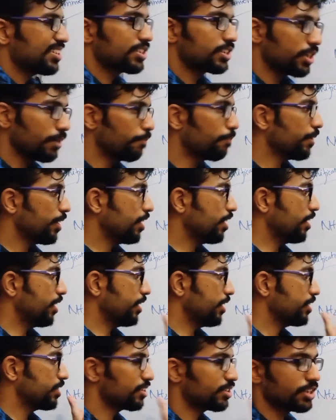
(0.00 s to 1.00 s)
simple
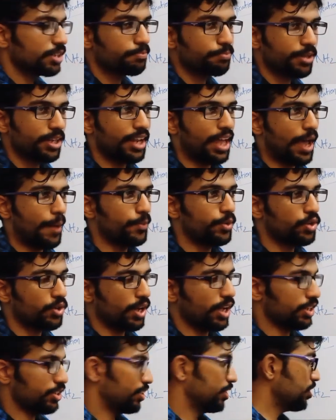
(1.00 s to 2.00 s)
amino
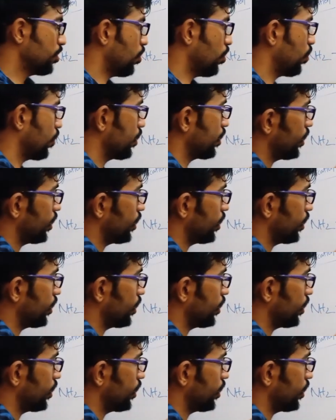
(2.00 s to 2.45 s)
acid, or